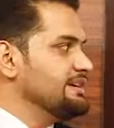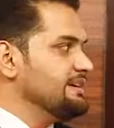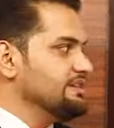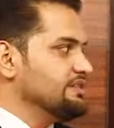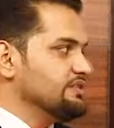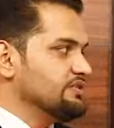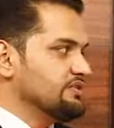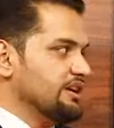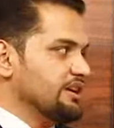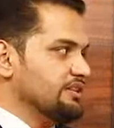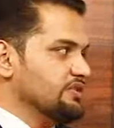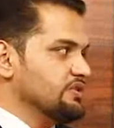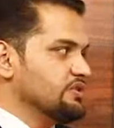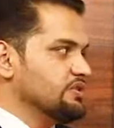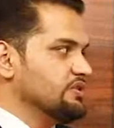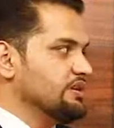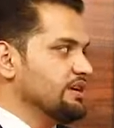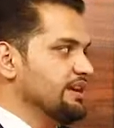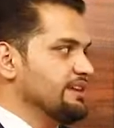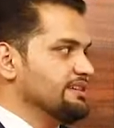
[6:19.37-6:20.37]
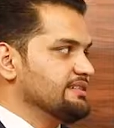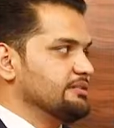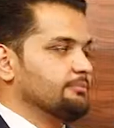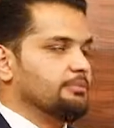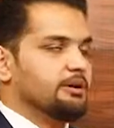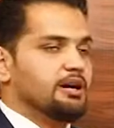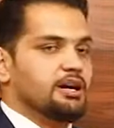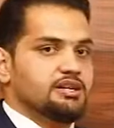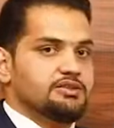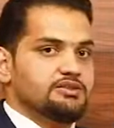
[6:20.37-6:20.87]
Such is
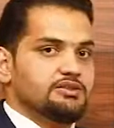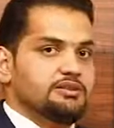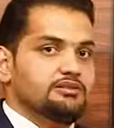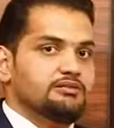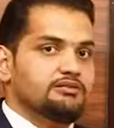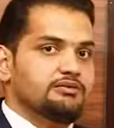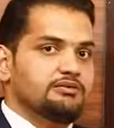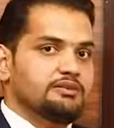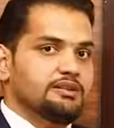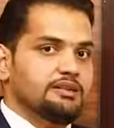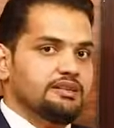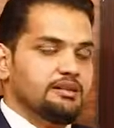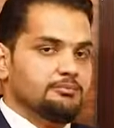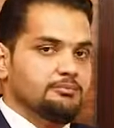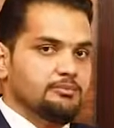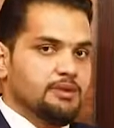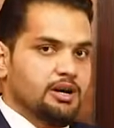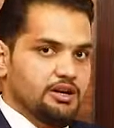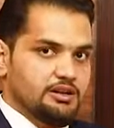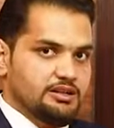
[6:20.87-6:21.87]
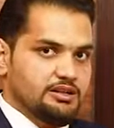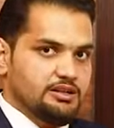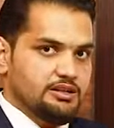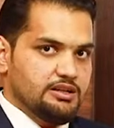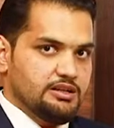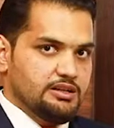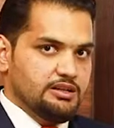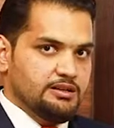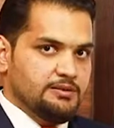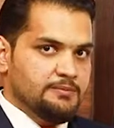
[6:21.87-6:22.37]
a part of the
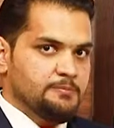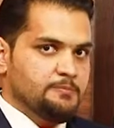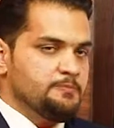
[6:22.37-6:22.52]
marker.